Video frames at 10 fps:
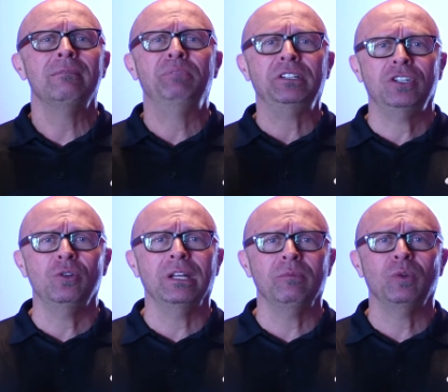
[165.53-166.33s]
but
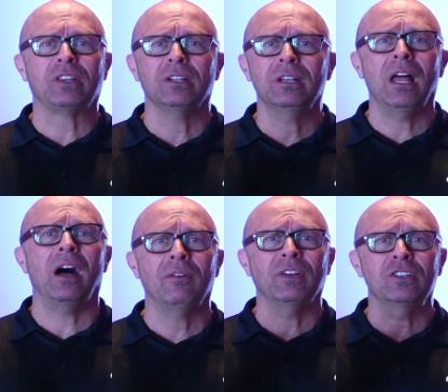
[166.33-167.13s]
do it with
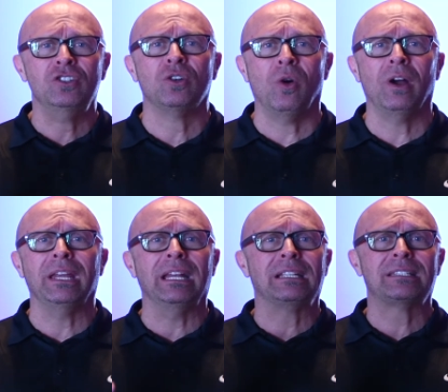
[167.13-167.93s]
love and joy
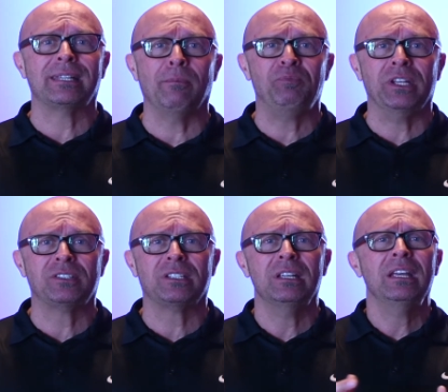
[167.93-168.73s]
and
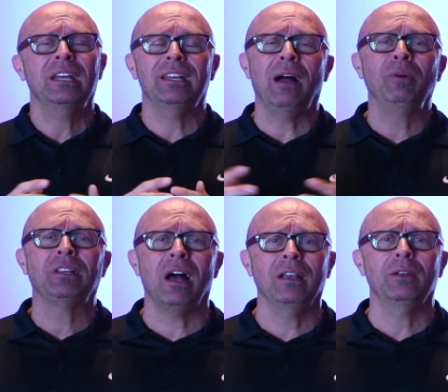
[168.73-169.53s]
acceptance, not
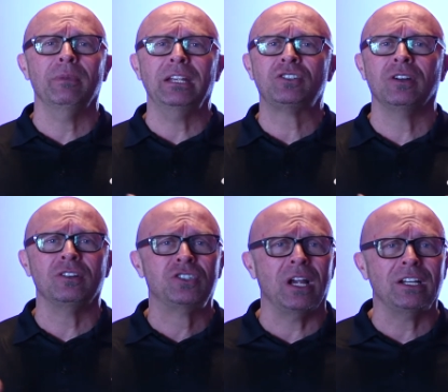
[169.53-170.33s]
with condemnation
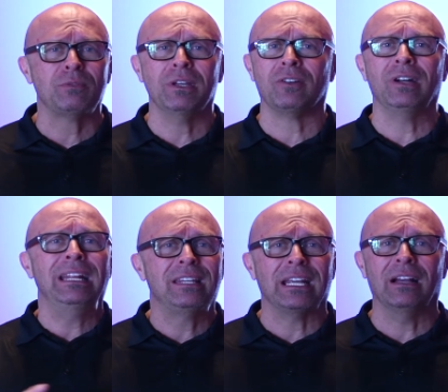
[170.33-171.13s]
or judgment or
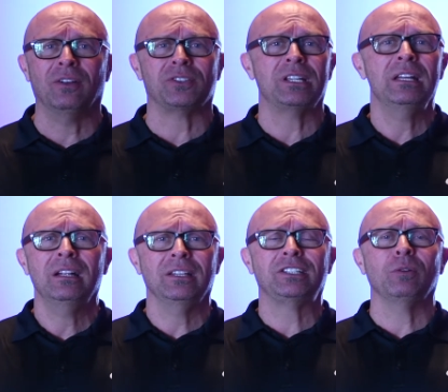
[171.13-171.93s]
anything else.
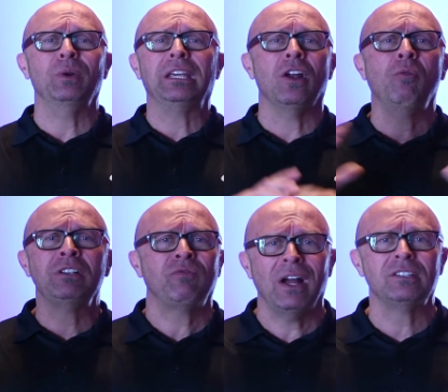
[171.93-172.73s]
Listen, we can
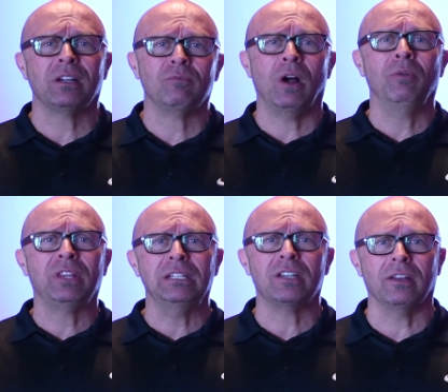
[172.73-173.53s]
always find something wrong
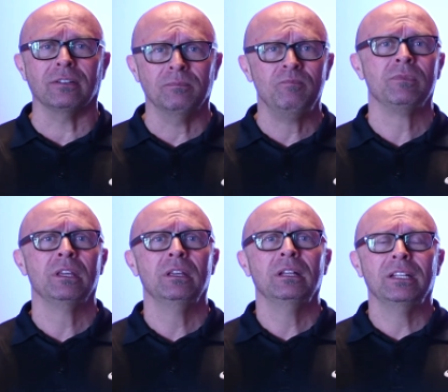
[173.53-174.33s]
with each other.
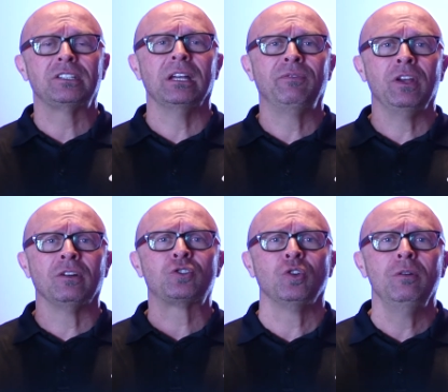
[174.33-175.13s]
Listen, if
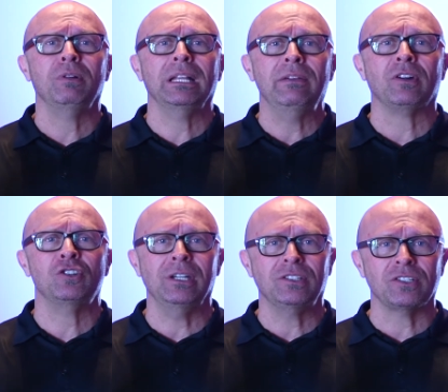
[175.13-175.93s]
you're a true believer
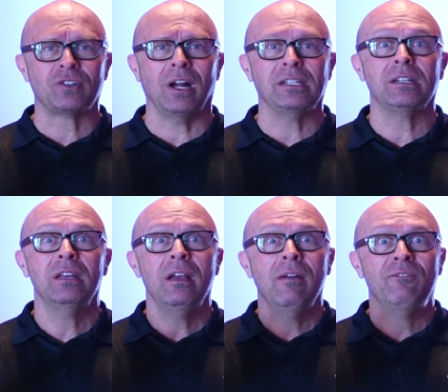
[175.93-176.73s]
in Jesus Christ,
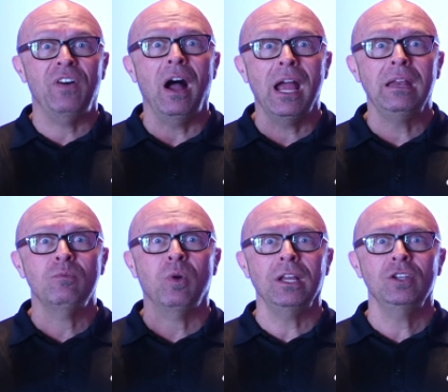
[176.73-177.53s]

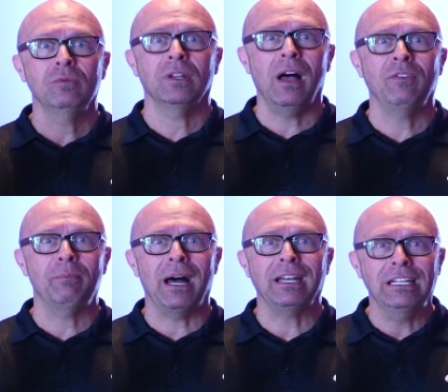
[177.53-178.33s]
find what you love
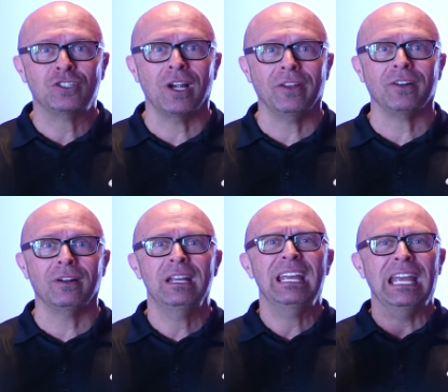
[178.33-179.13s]
about each
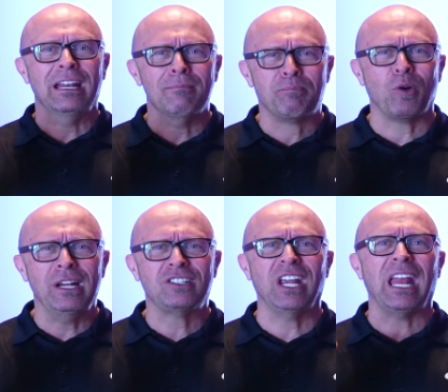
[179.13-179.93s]
other and
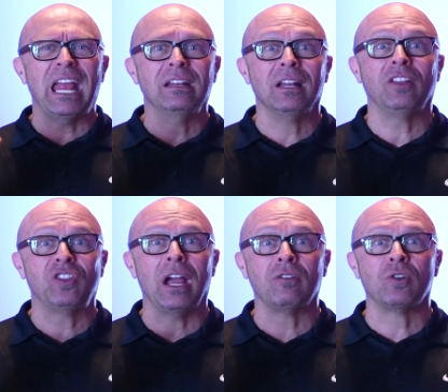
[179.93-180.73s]
embrace it and
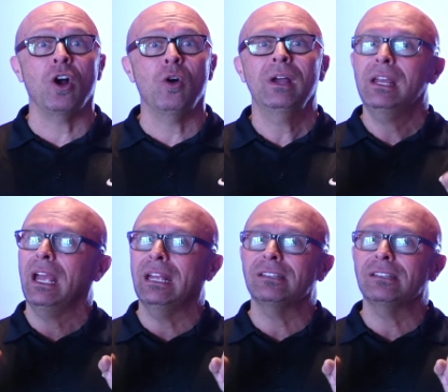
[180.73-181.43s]
let that grow